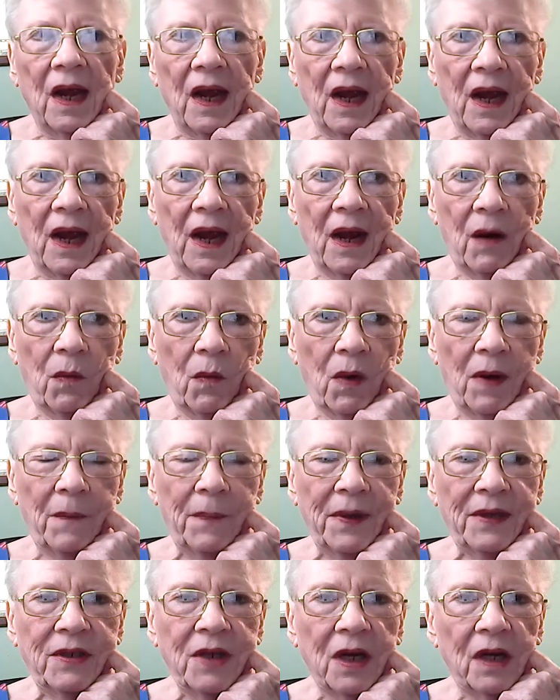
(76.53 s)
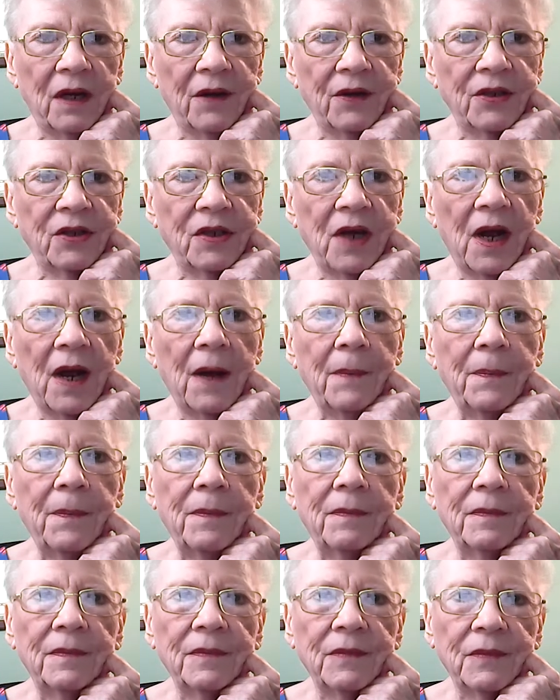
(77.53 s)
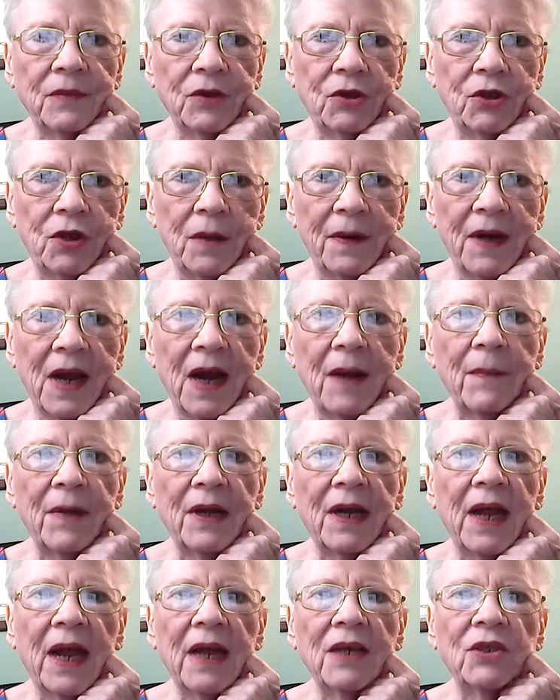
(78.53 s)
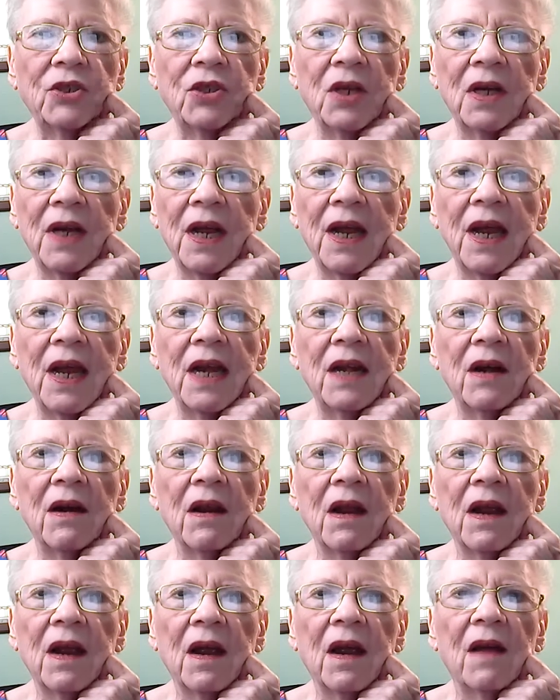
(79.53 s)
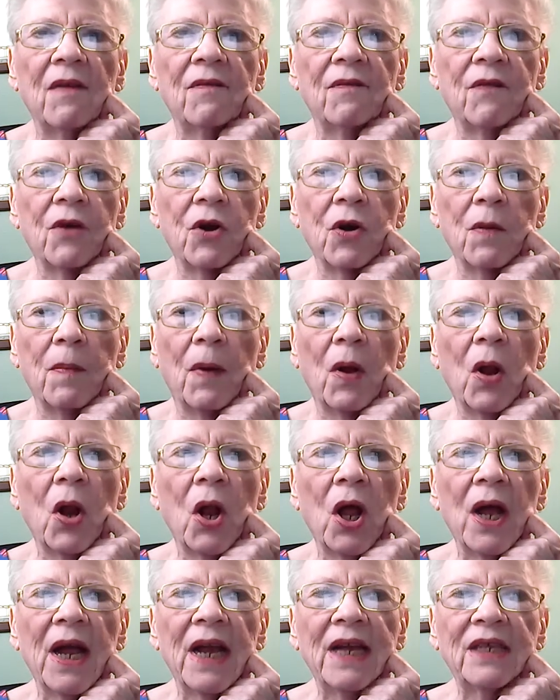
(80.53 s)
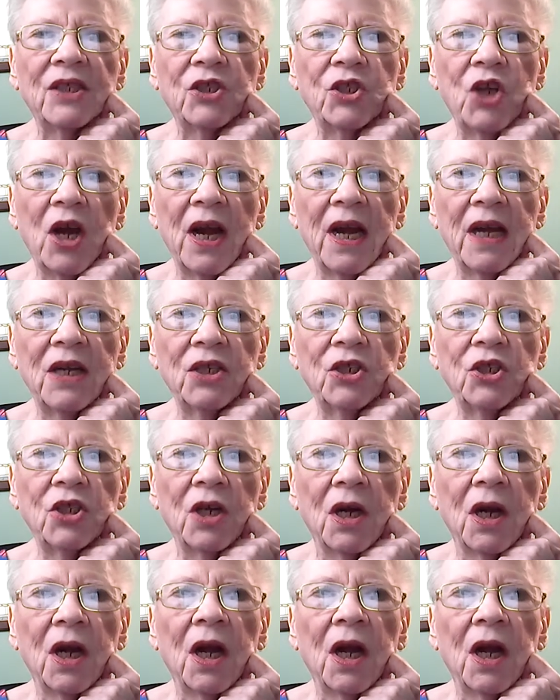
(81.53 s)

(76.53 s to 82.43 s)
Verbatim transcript: At one particular stop, she became engaged in a heated verbal exchange